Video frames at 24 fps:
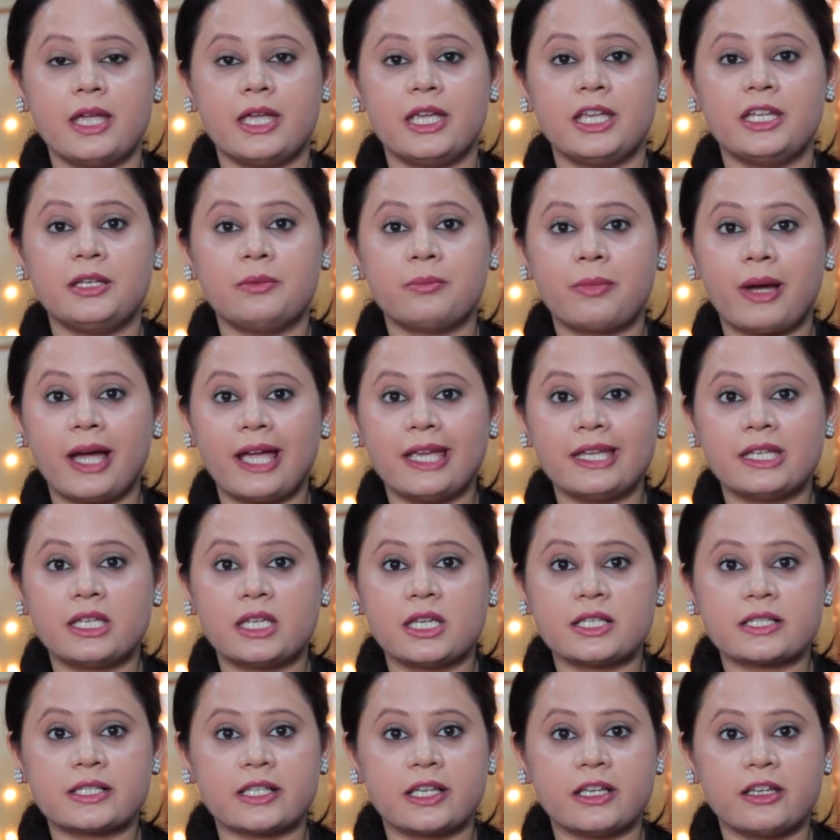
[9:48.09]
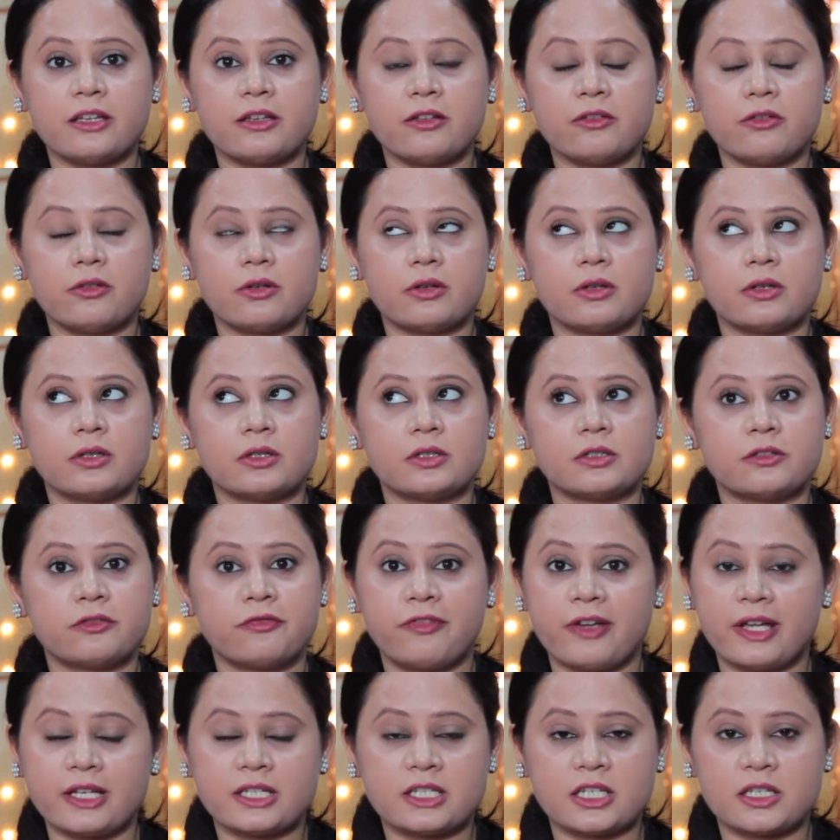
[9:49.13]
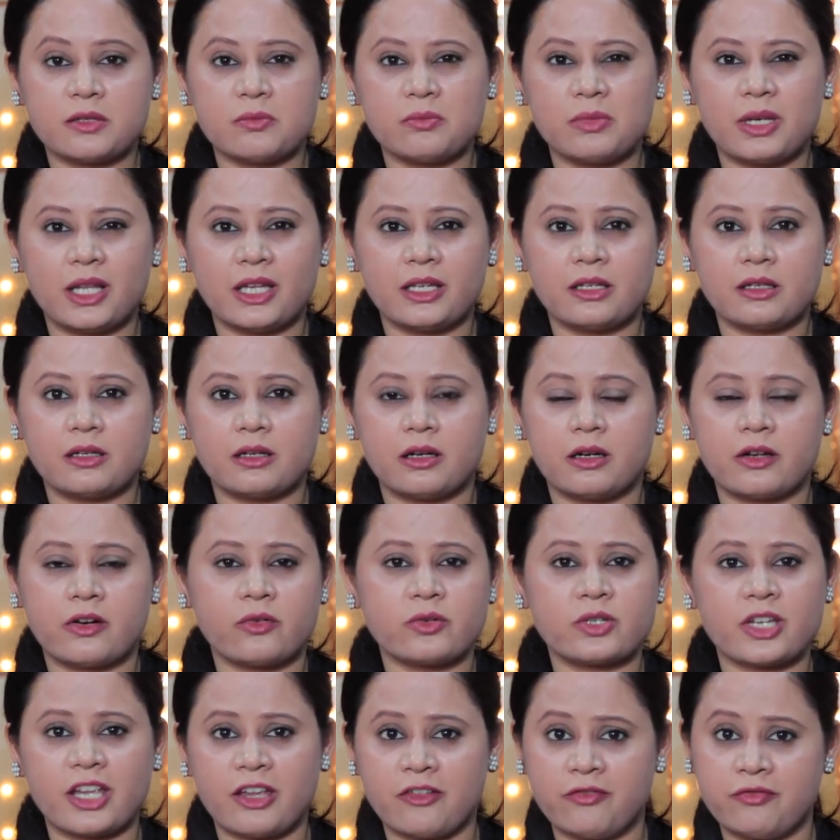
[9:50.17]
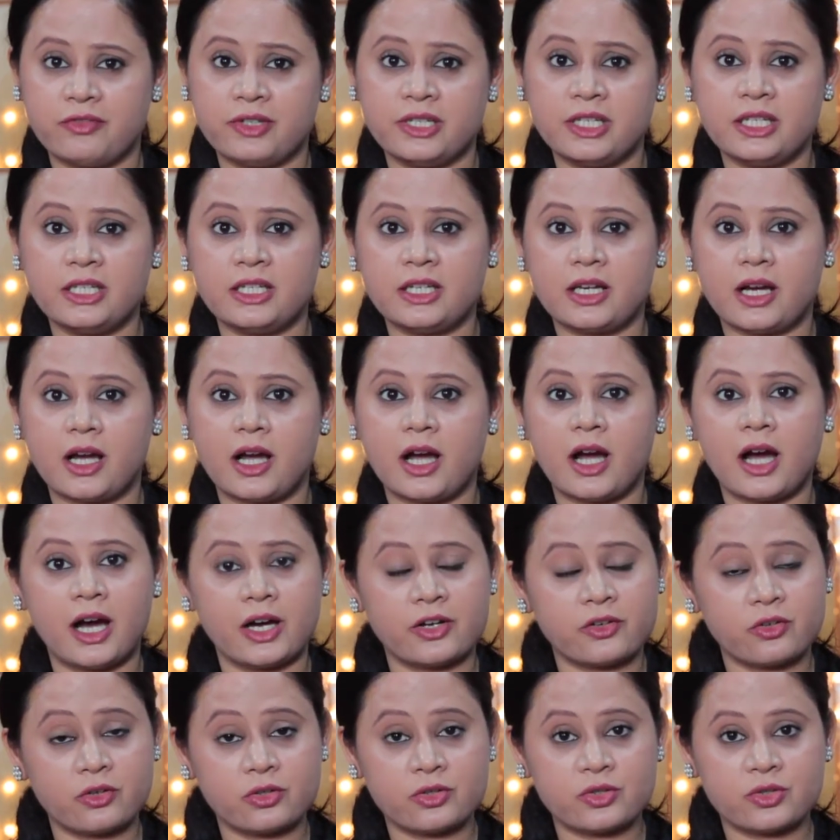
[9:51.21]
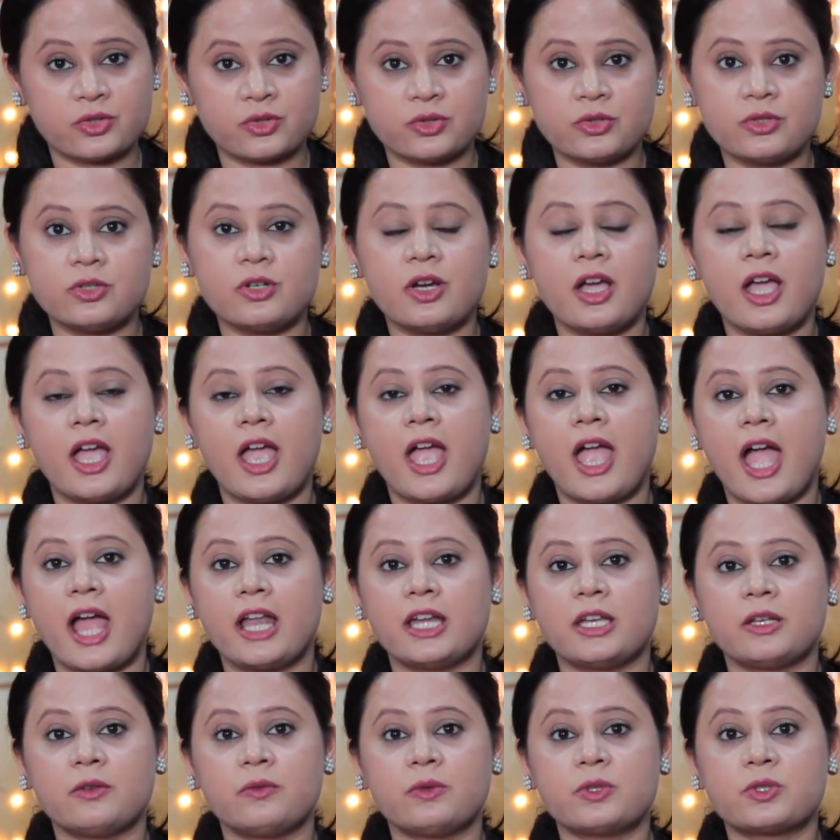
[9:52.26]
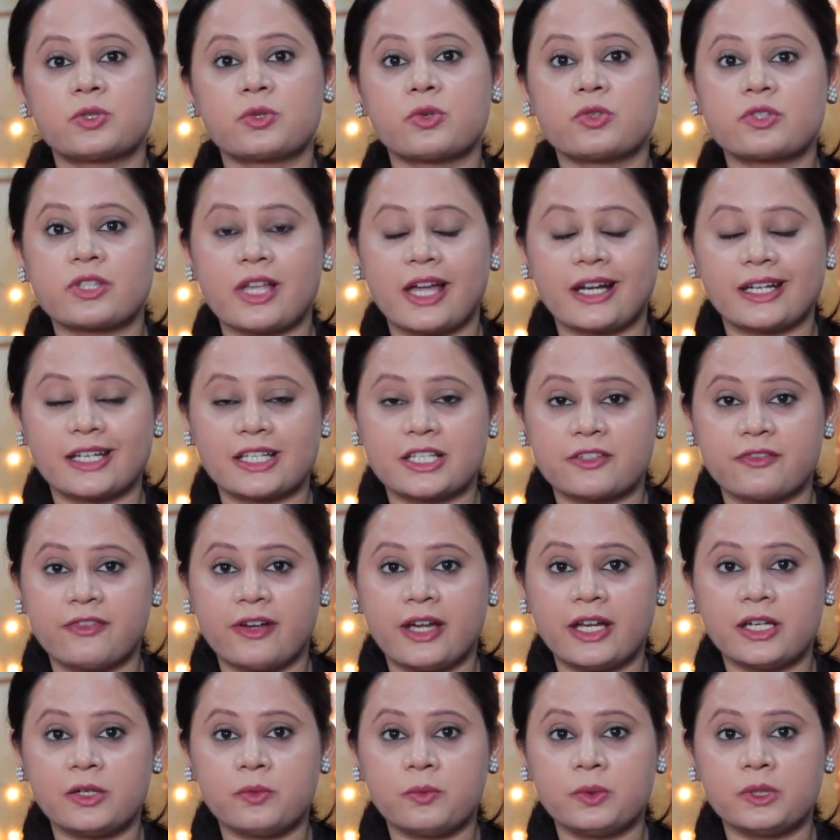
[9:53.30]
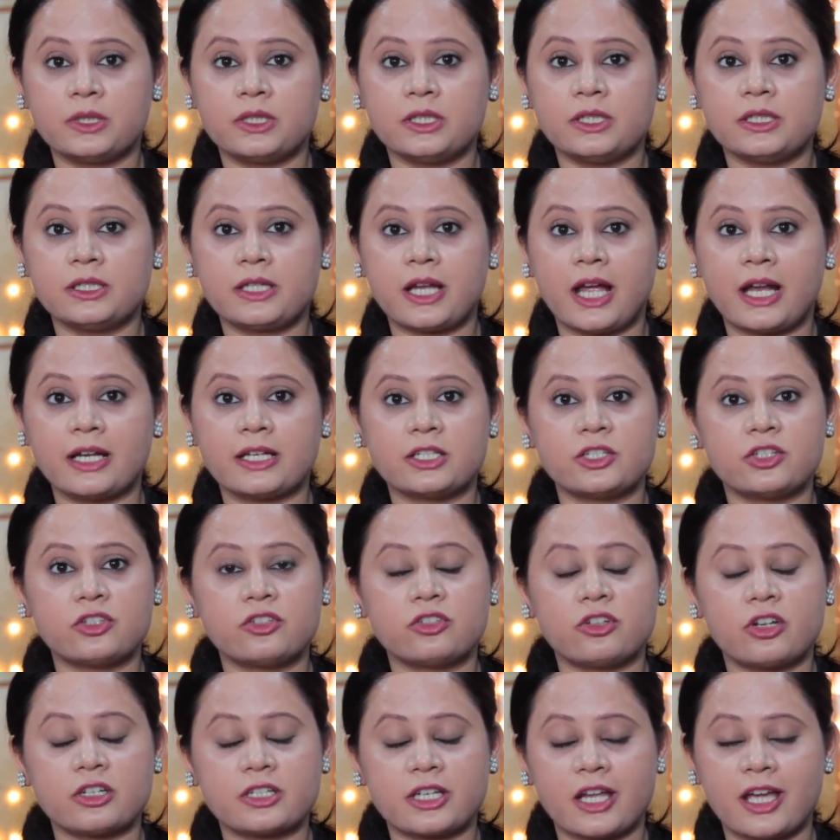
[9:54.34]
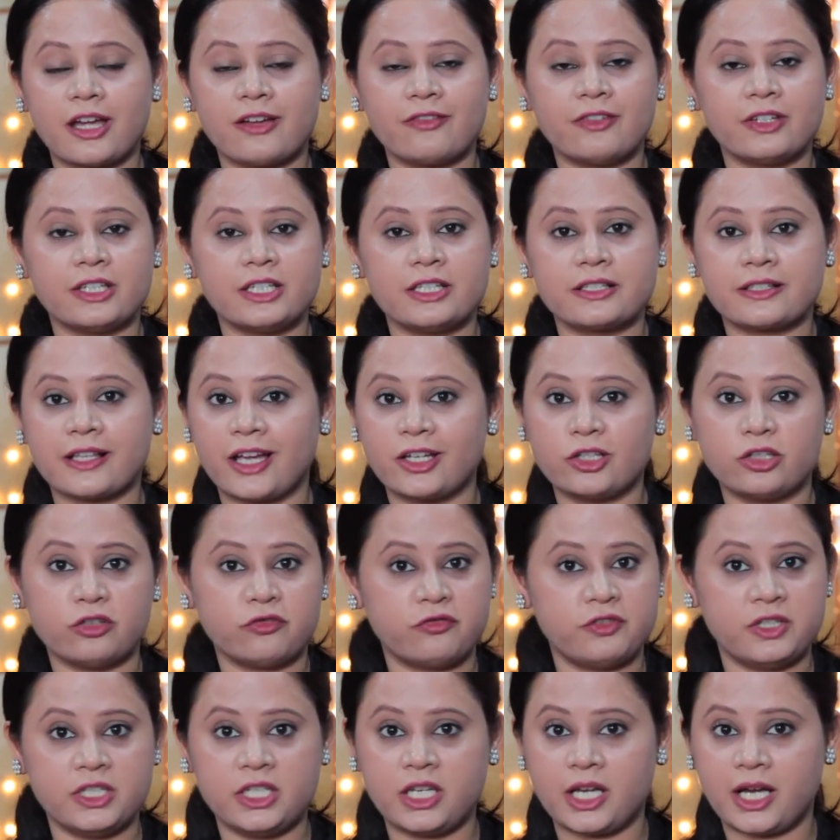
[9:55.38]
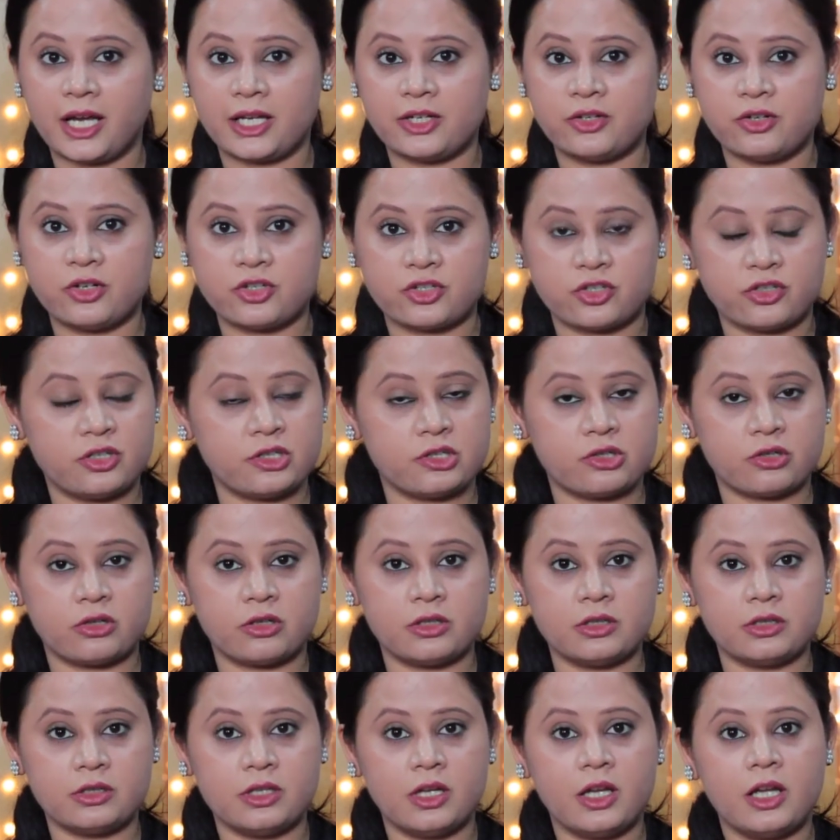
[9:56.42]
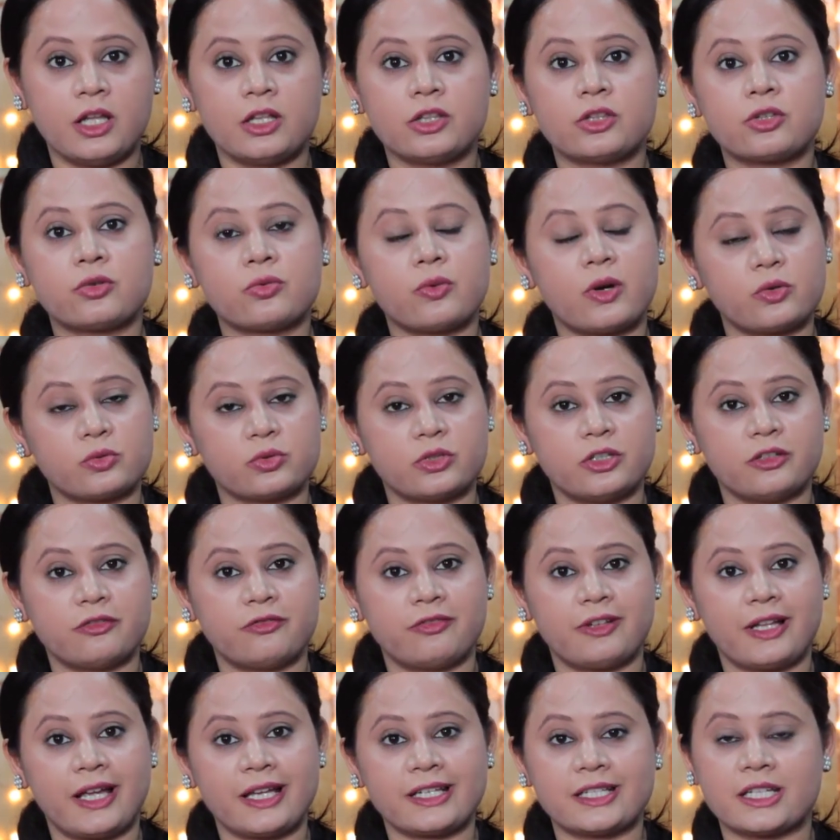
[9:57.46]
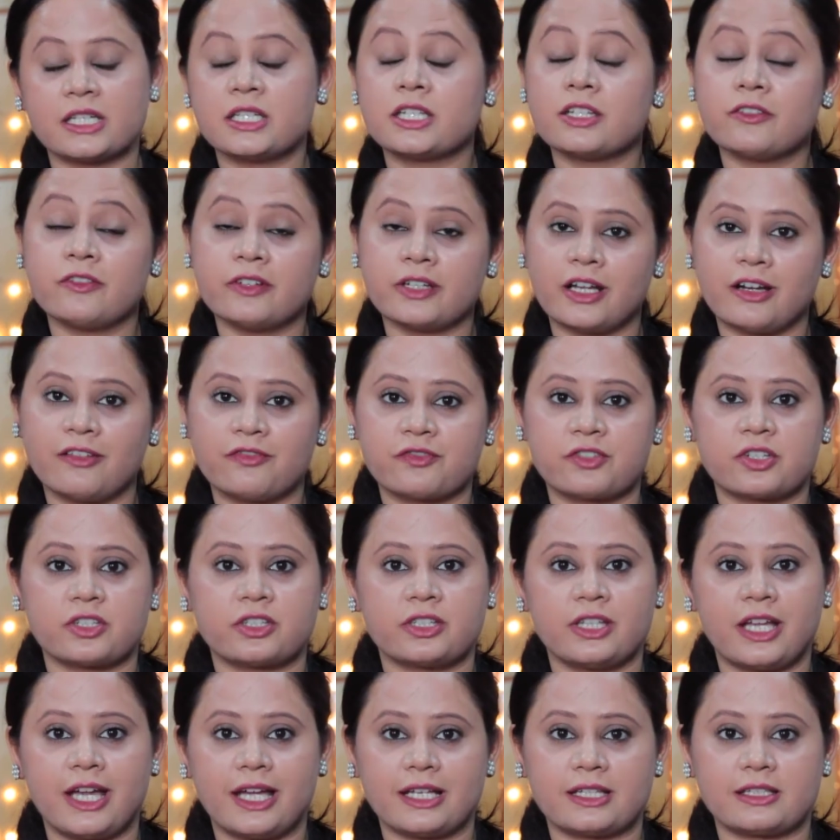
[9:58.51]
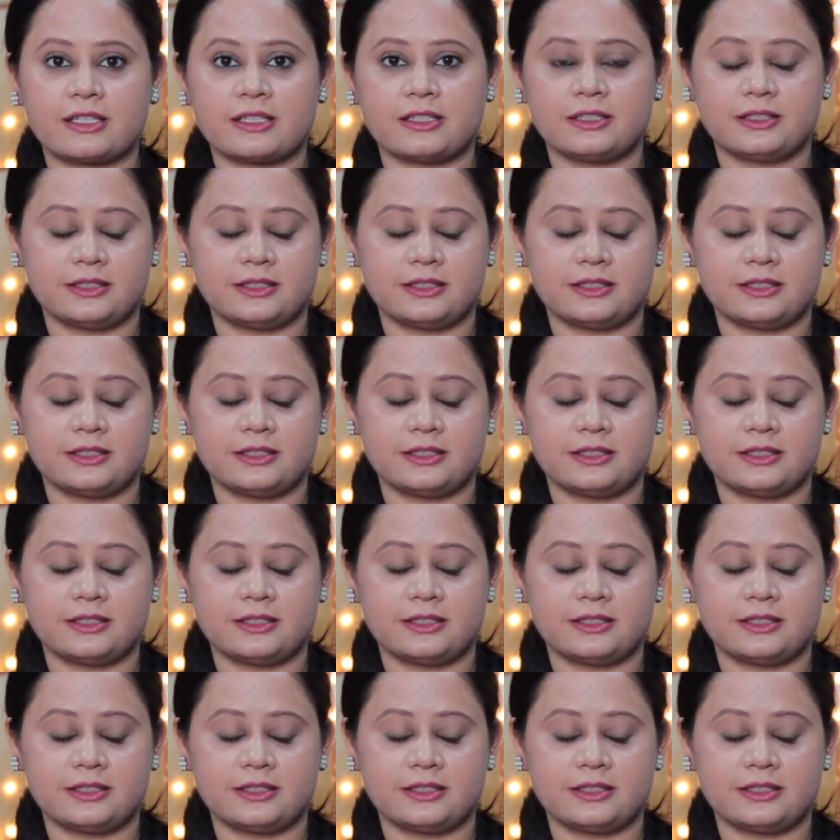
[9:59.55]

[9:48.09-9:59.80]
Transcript: In my case, I fed him like around every hour or so, and he was so satisfied with it, and he did not have any sign of dehydration at all throughout the flight and even after that.